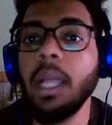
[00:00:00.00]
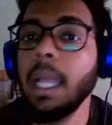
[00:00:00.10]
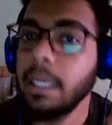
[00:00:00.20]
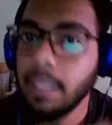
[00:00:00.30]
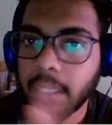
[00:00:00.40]

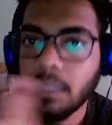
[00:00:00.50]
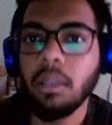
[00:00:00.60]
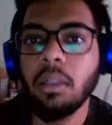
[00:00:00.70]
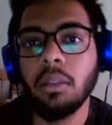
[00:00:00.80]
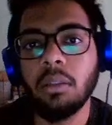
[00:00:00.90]
till
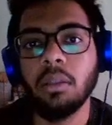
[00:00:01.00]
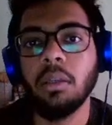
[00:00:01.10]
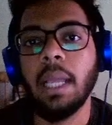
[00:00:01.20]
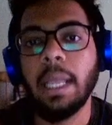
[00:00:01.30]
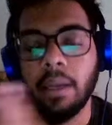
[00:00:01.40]
the
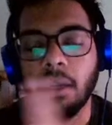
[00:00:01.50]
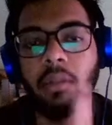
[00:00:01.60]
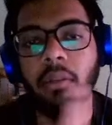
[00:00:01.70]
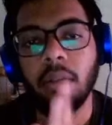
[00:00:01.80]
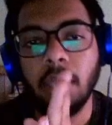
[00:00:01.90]
end,
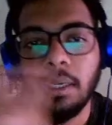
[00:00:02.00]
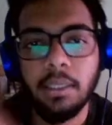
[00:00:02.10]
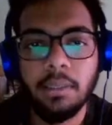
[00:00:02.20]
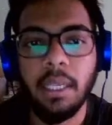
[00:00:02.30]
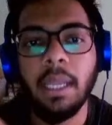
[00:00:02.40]
that
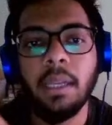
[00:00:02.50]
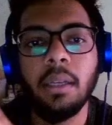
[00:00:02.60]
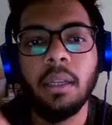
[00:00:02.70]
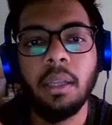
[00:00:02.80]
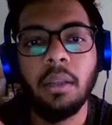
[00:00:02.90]
is n,
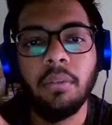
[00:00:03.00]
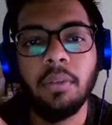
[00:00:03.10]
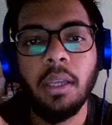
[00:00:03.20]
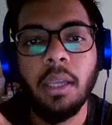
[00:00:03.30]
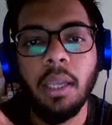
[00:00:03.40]

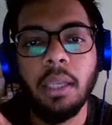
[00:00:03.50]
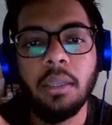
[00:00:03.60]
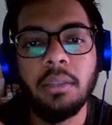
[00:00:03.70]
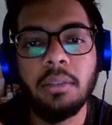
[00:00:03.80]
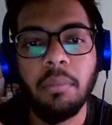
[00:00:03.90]
where n
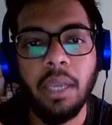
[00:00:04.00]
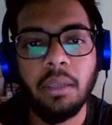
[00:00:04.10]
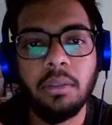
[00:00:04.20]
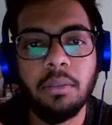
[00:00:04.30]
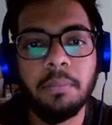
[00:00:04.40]
is
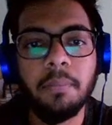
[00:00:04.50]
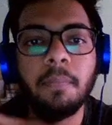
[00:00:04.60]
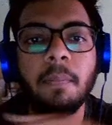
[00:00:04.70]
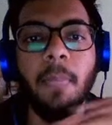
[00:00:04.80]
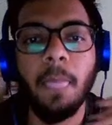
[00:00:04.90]
max,
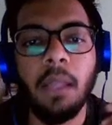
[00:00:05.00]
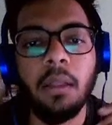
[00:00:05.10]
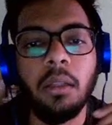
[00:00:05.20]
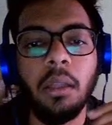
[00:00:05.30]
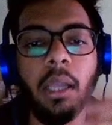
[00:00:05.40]

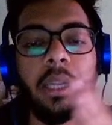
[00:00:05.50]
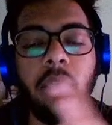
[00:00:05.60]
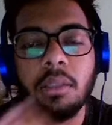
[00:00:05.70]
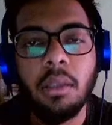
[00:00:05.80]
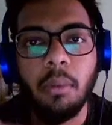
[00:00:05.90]
n
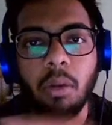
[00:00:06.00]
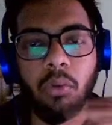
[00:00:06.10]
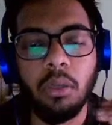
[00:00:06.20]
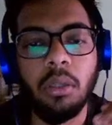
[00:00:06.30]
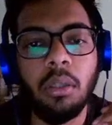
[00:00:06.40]
is amount,
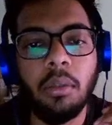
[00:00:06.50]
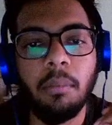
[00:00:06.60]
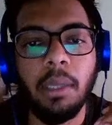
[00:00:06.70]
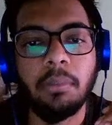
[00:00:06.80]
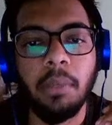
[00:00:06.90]

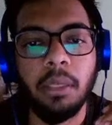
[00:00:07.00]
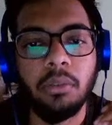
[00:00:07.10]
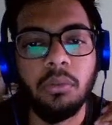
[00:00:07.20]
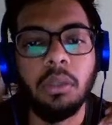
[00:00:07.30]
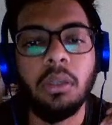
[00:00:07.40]
max
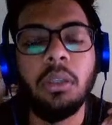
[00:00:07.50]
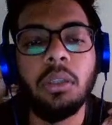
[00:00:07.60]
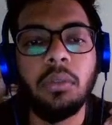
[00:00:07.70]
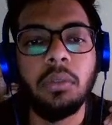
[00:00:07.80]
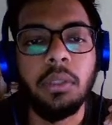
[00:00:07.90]
-1.
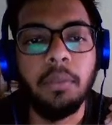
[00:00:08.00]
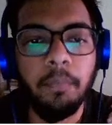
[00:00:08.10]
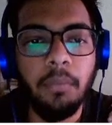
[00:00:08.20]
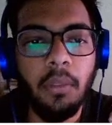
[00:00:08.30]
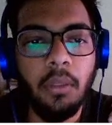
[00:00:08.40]
You'll see.
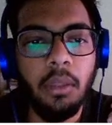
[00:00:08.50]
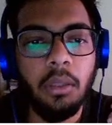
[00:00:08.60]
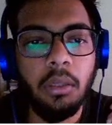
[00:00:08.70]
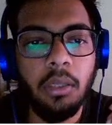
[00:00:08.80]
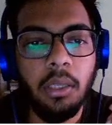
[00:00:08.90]

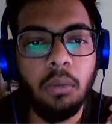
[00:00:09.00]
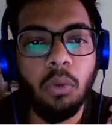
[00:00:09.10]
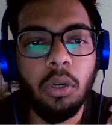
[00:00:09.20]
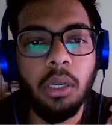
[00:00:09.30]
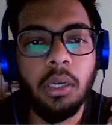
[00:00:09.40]
Then
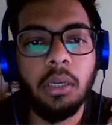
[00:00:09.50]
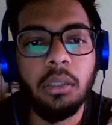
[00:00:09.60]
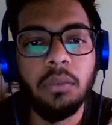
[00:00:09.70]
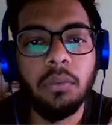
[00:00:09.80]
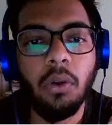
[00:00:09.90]
what I did is
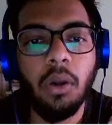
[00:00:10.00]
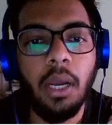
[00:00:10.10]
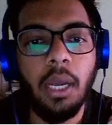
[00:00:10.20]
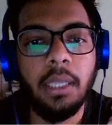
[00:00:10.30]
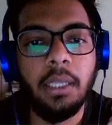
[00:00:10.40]
for
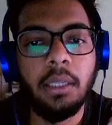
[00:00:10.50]
I